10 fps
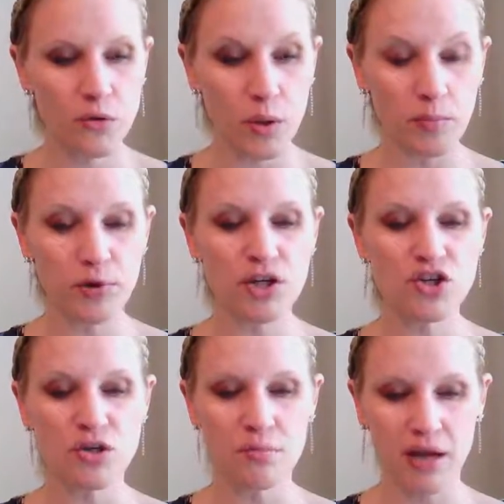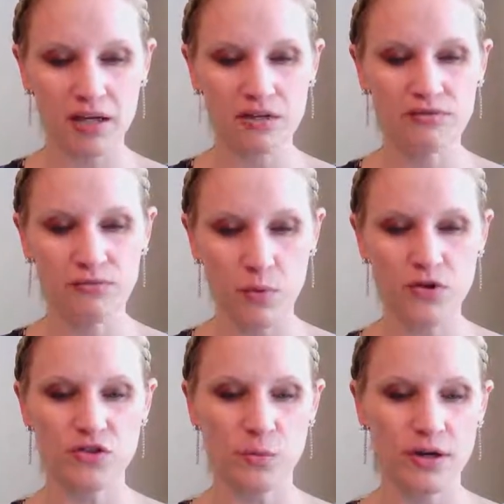a British demand for
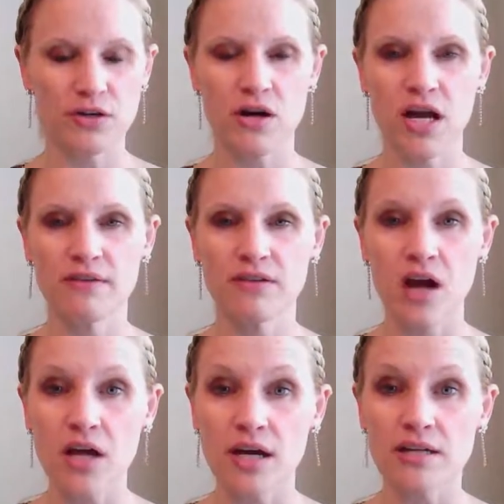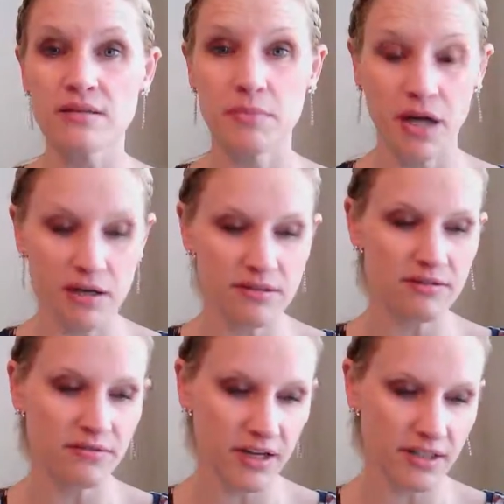surrender. I have not yet begun
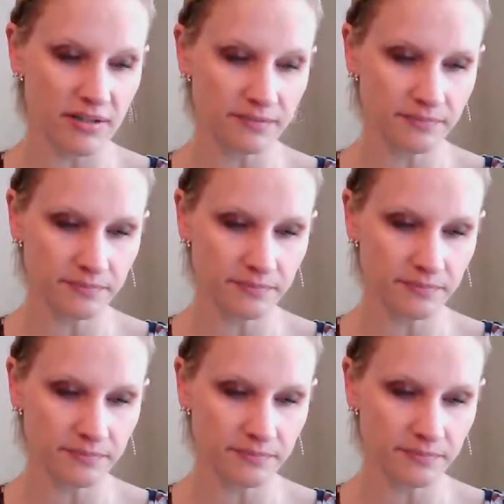to fight.